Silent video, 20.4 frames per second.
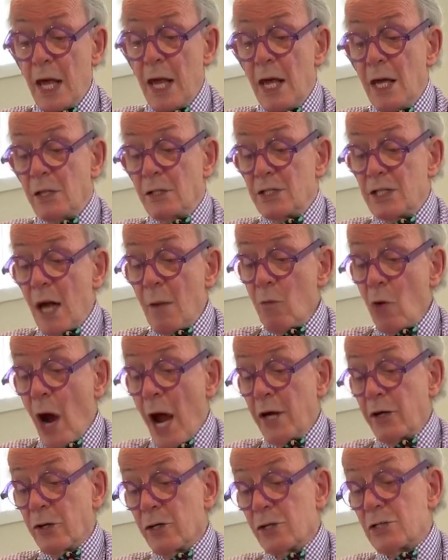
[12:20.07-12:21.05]
Some
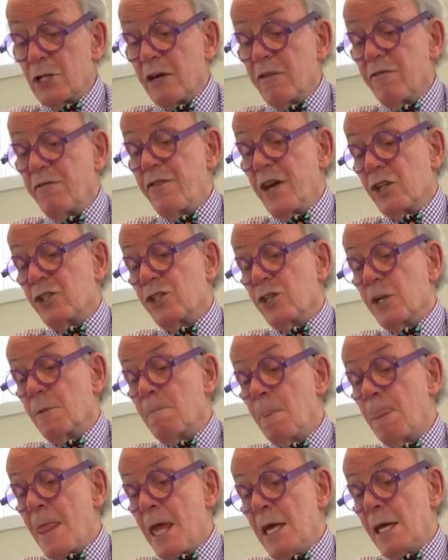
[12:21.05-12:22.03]
writers of fiction
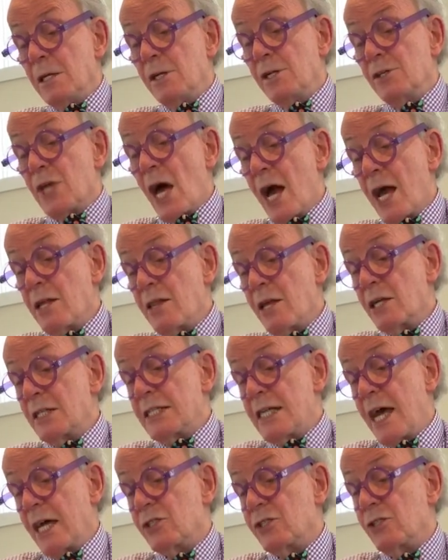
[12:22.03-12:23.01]
design their
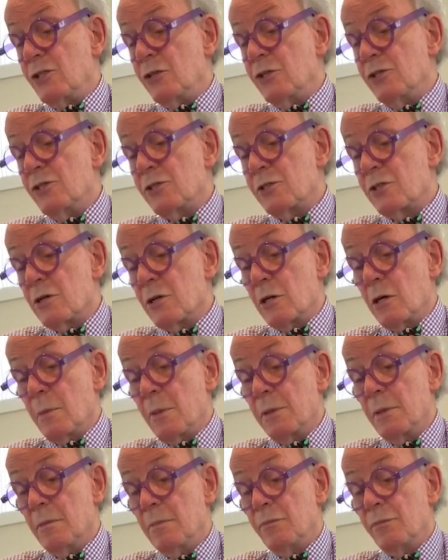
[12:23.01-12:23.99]
text to disturb,
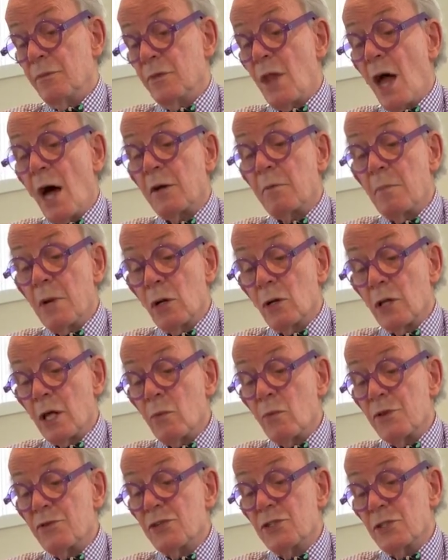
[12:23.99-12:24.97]
not merely
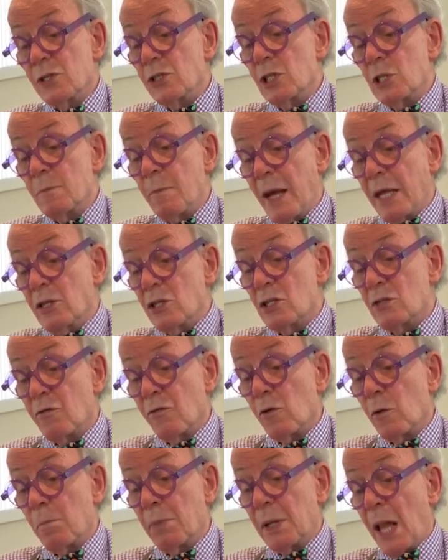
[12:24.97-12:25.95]
with
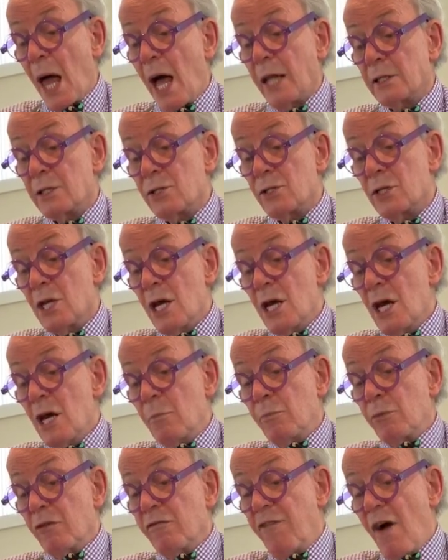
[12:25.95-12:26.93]
suspenseful plots,
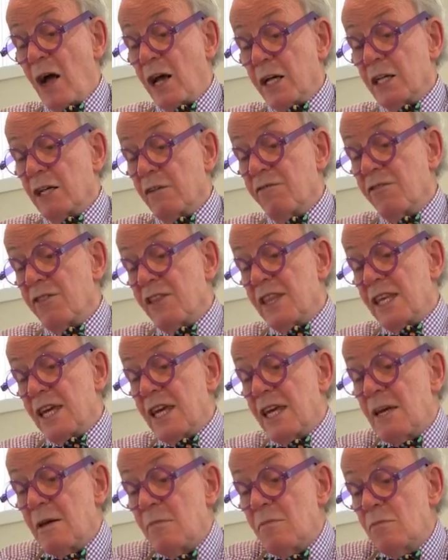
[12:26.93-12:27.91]
provocative
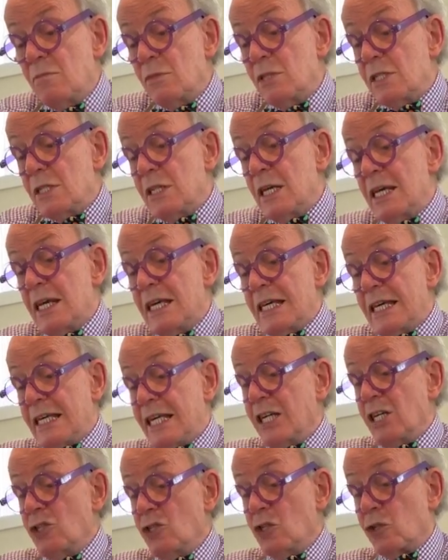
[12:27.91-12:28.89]
themes,
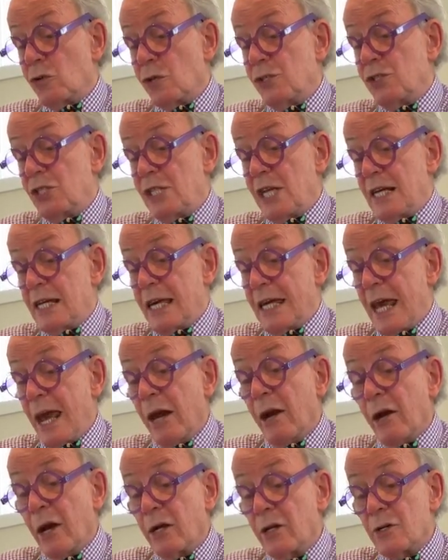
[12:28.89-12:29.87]
interesting
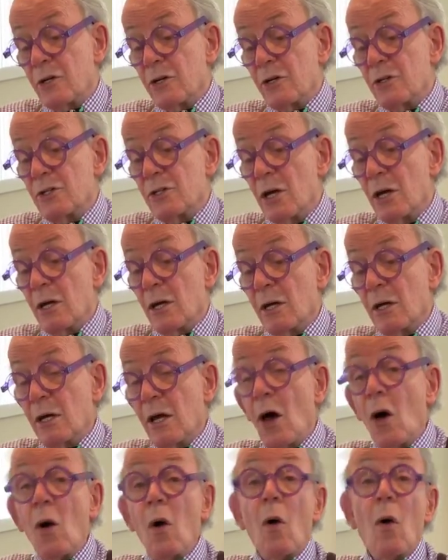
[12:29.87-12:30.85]
characters,
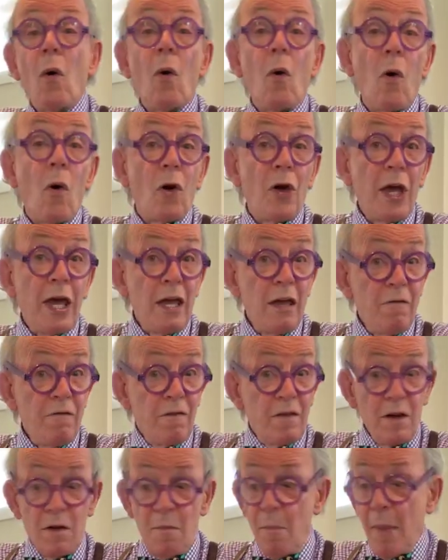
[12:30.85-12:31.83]
or
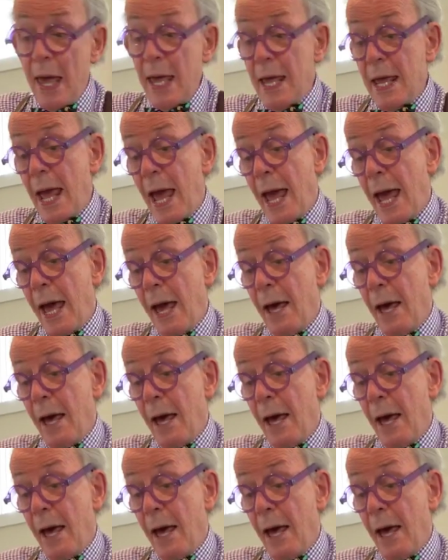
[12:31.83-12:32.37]
even mayhem.